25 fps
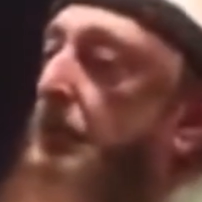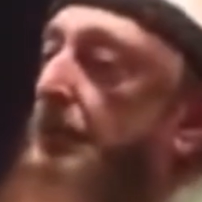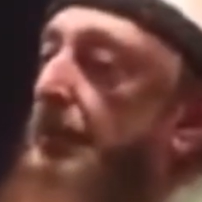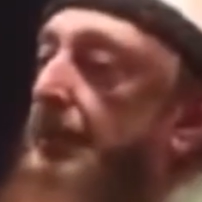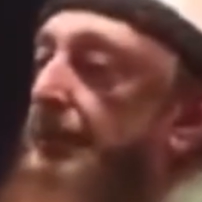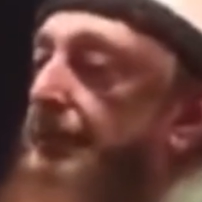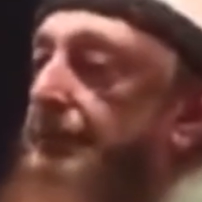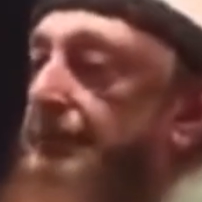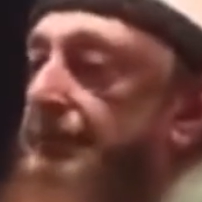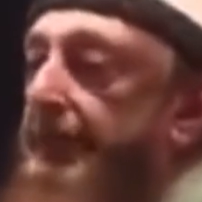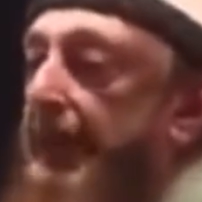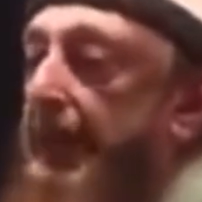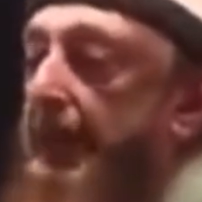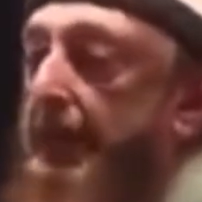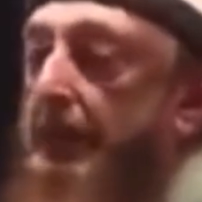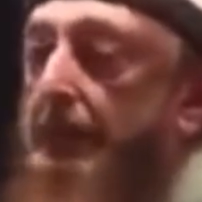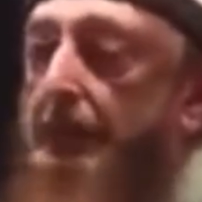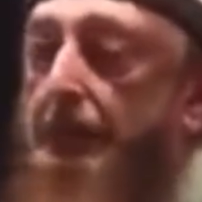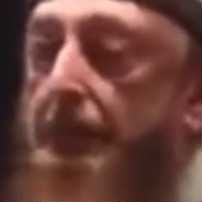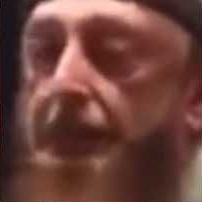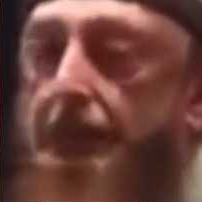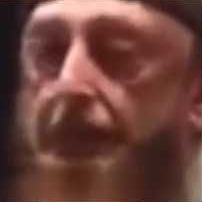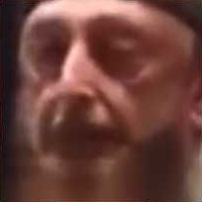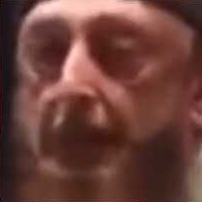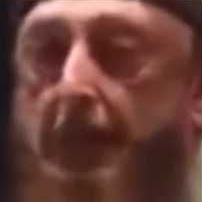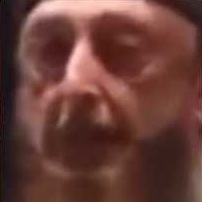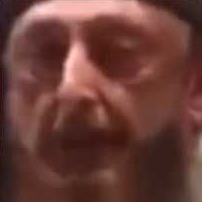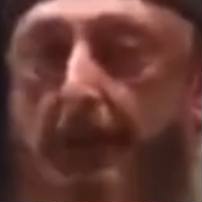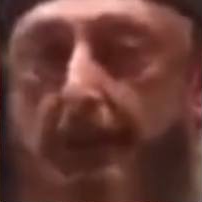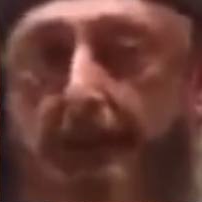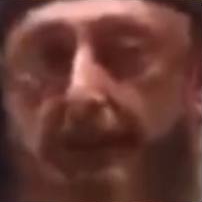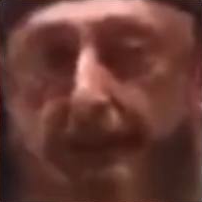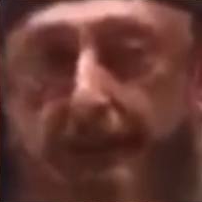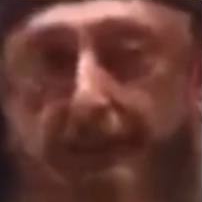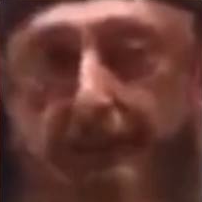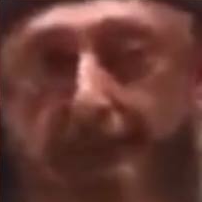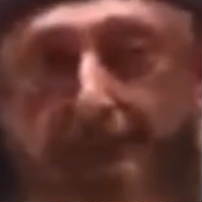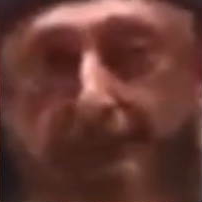miftahu
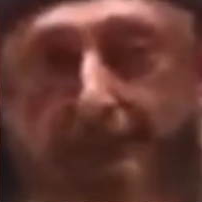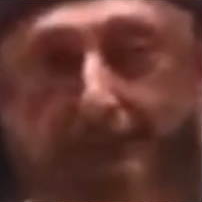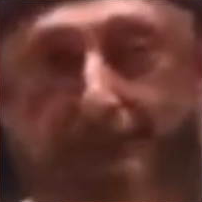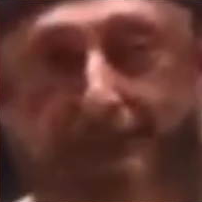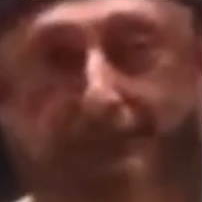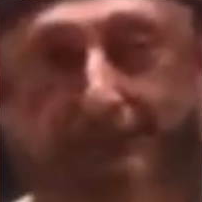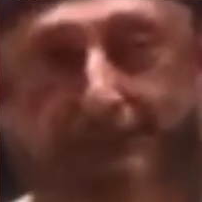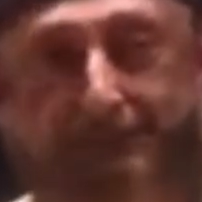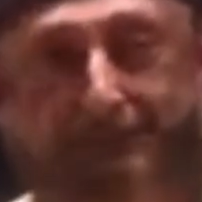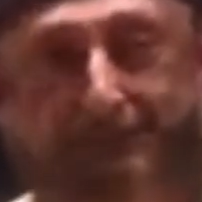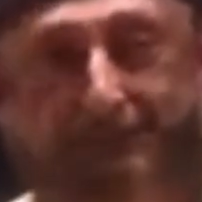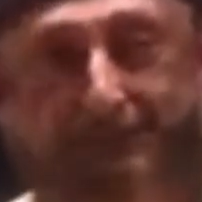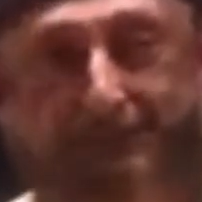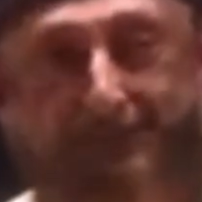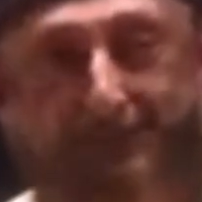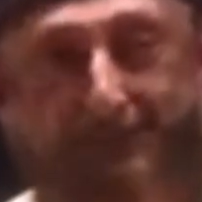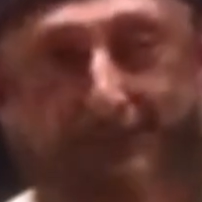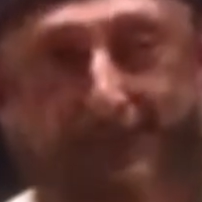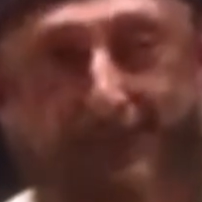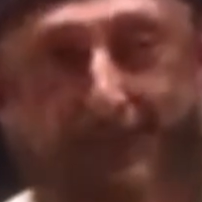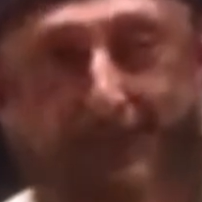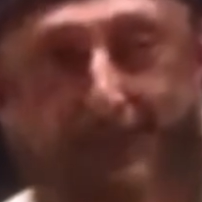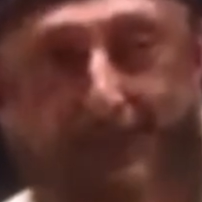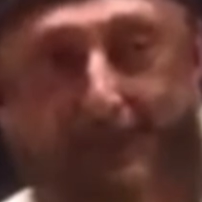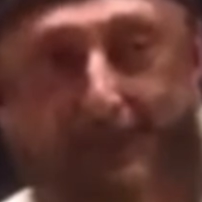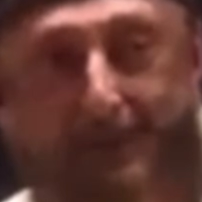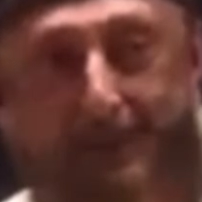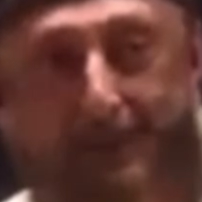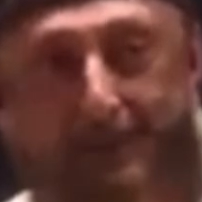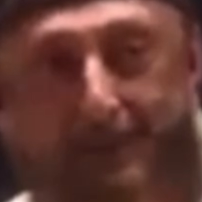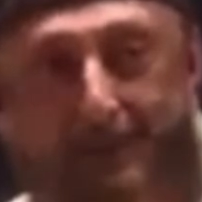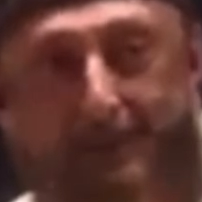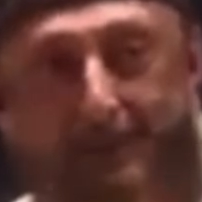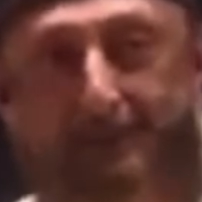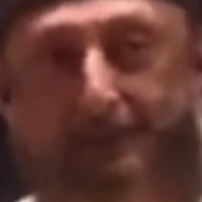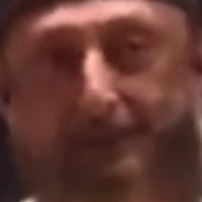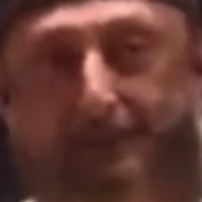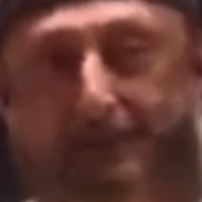salat.
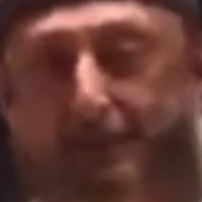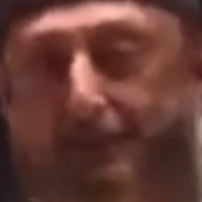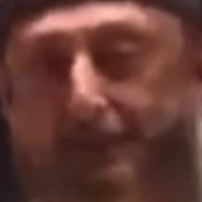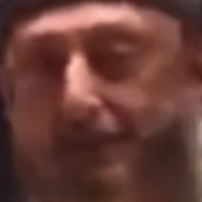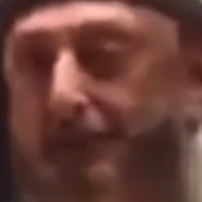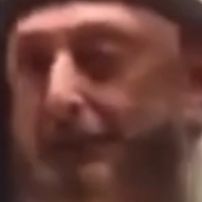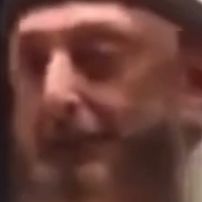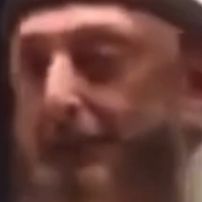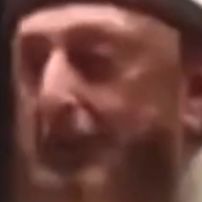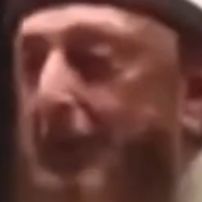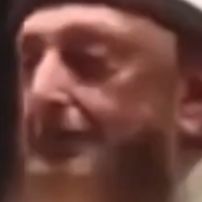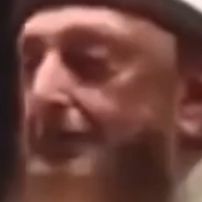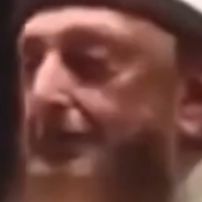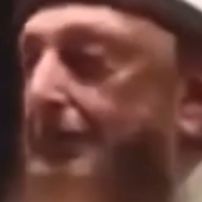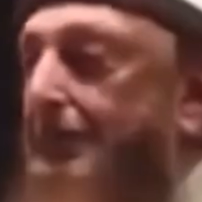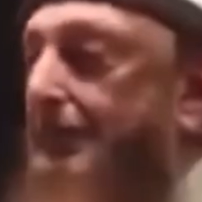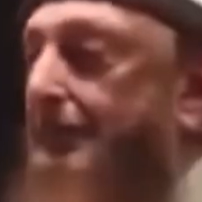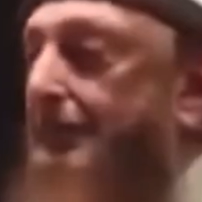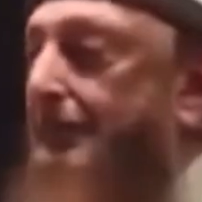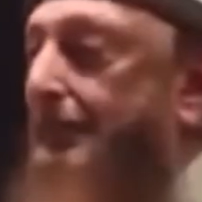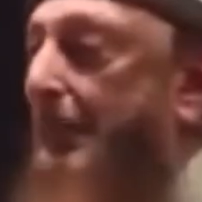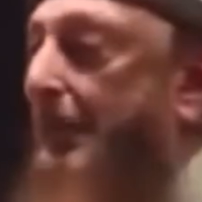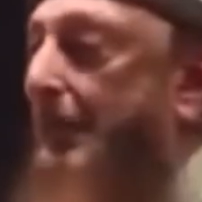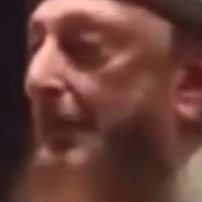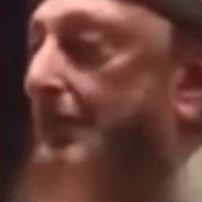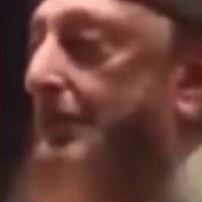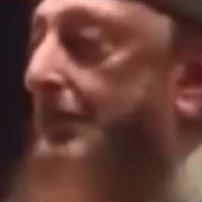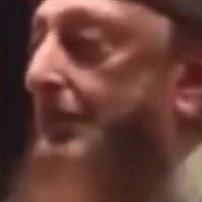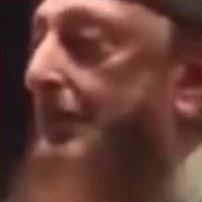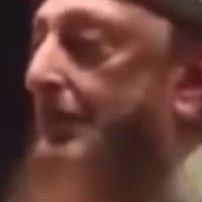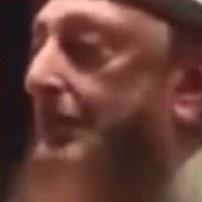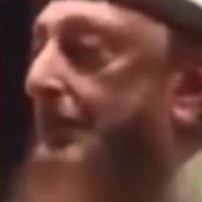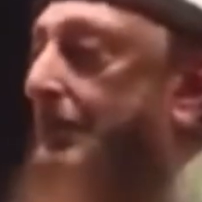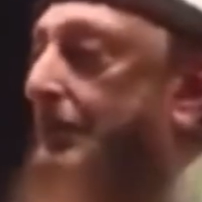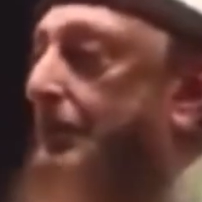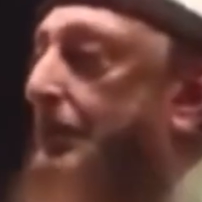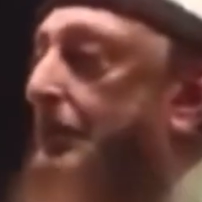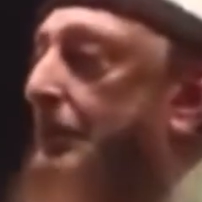If you do not perform
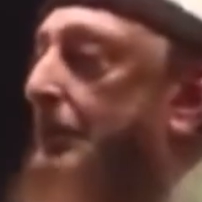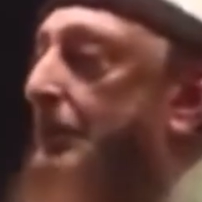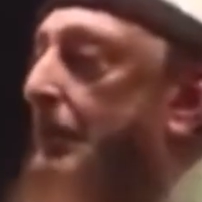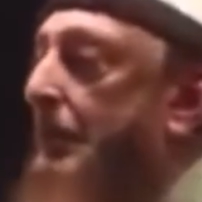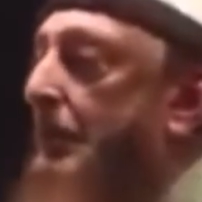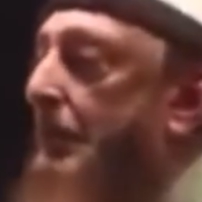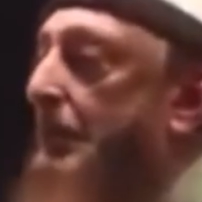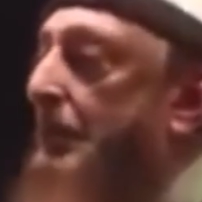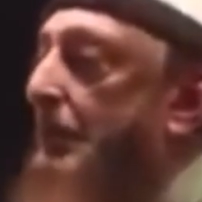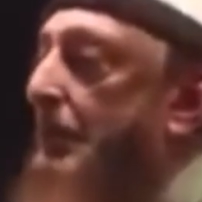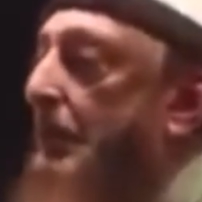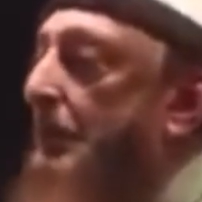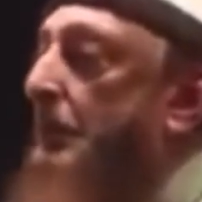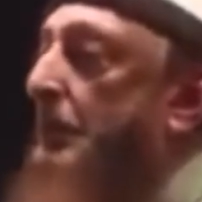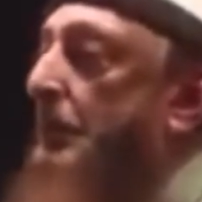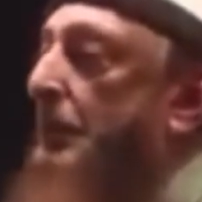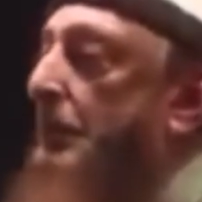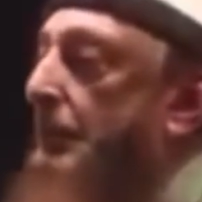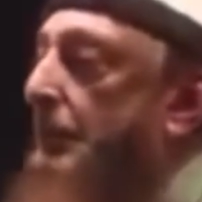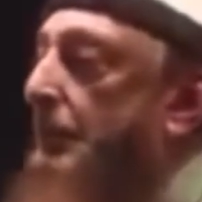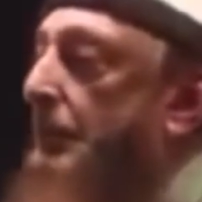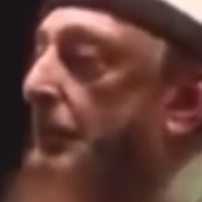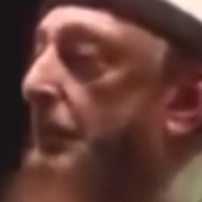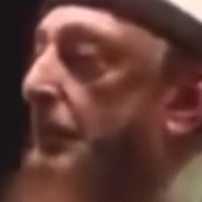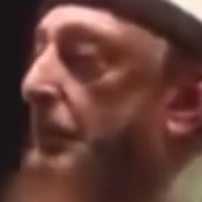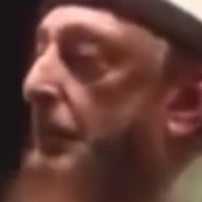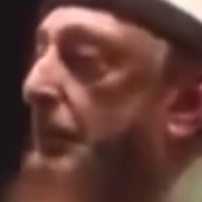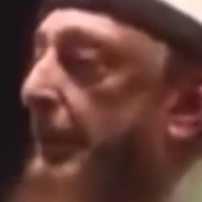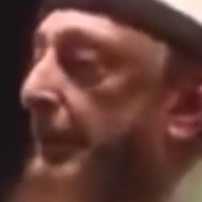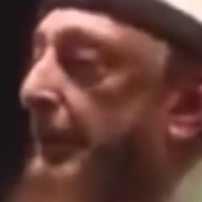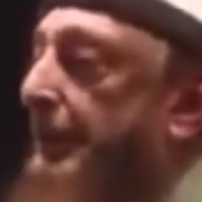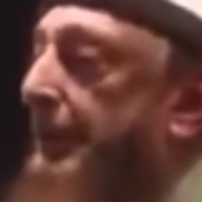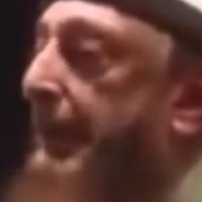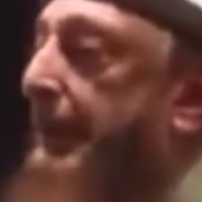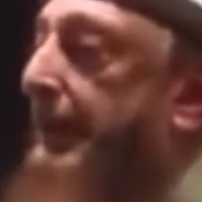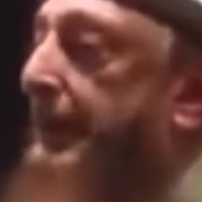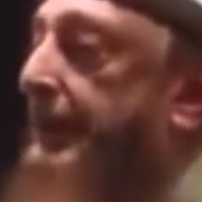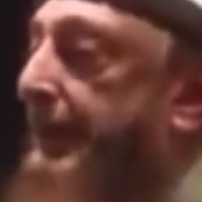your wudu
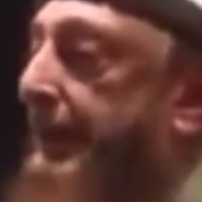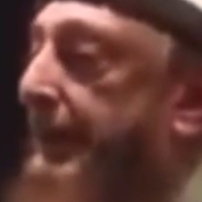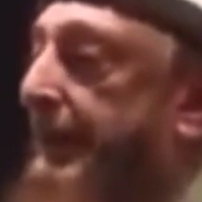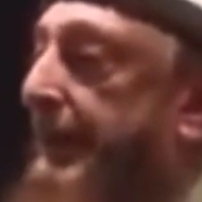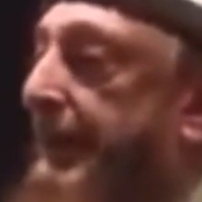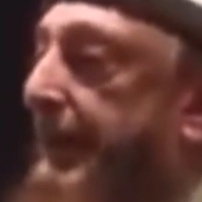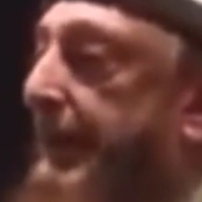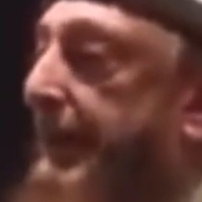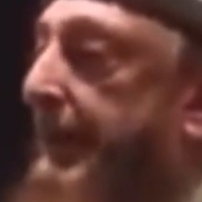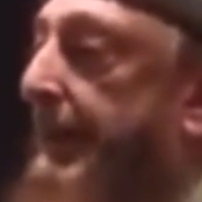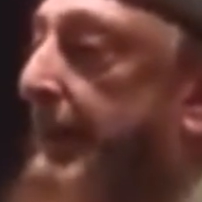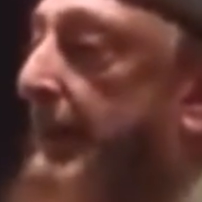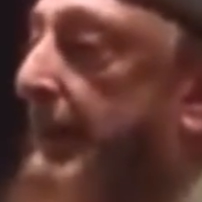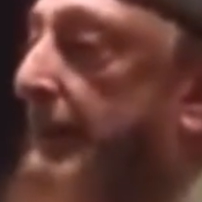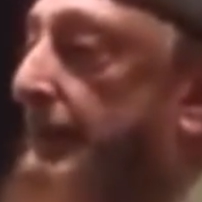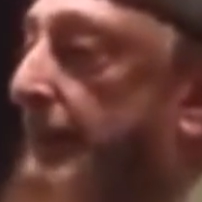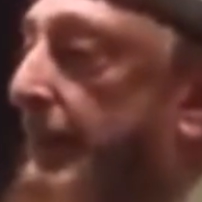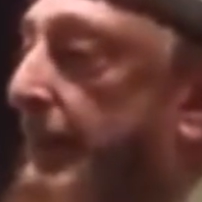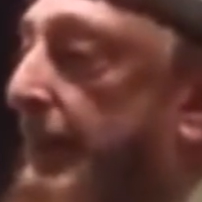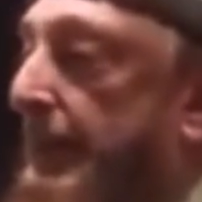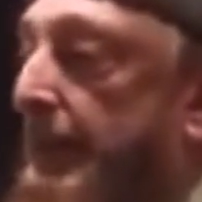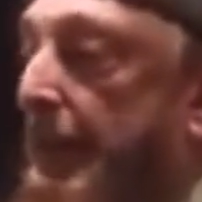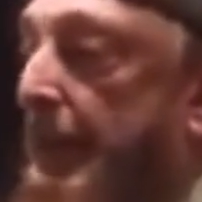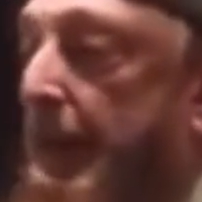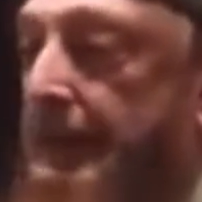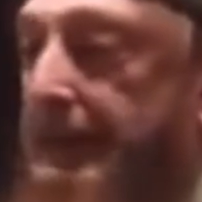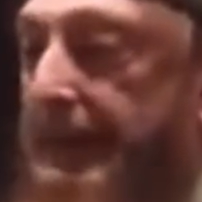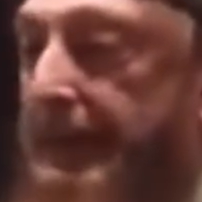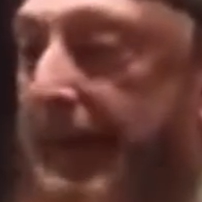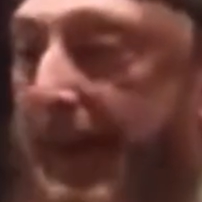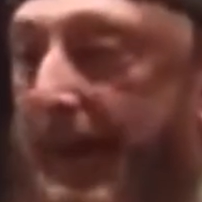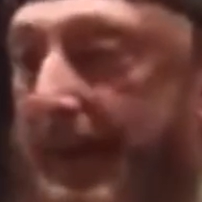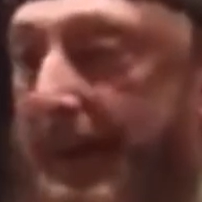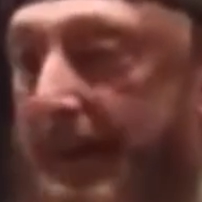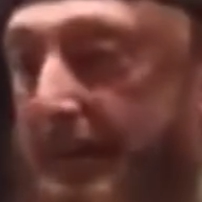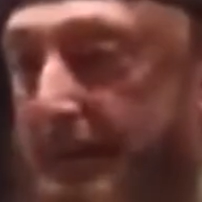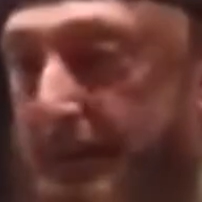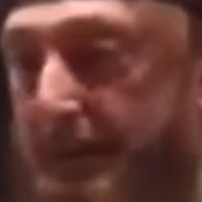correctly, it will not
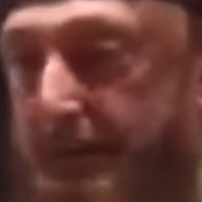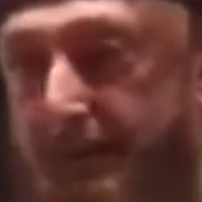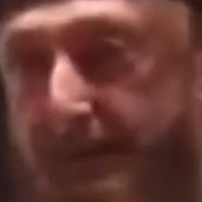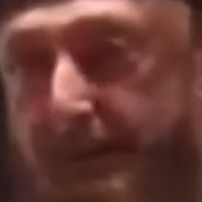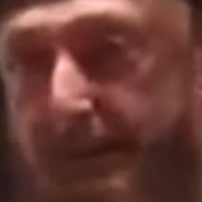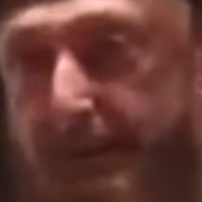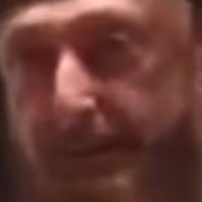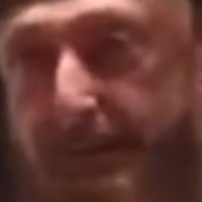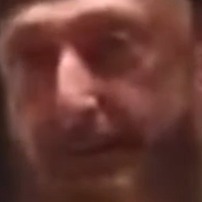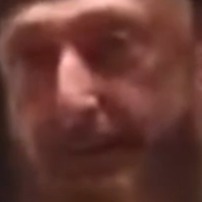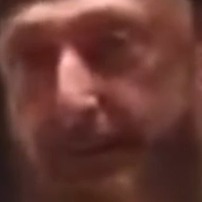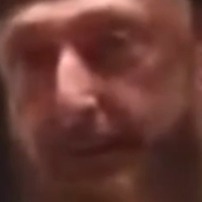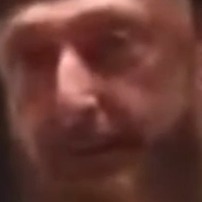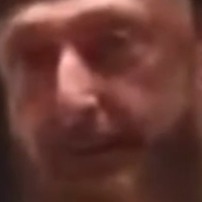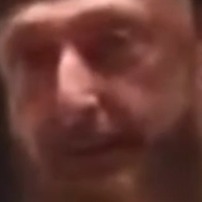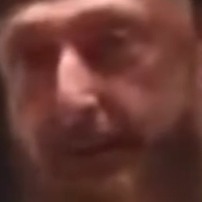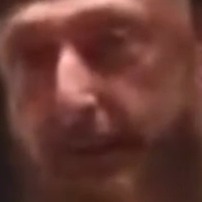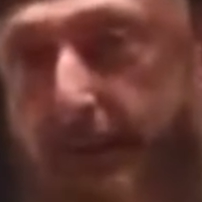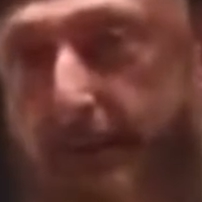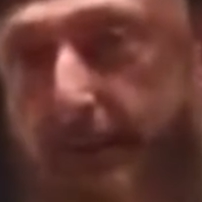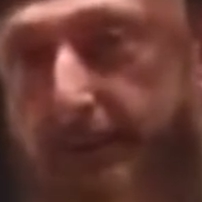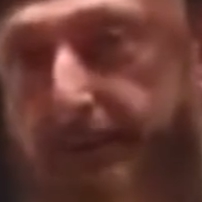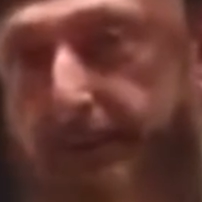act as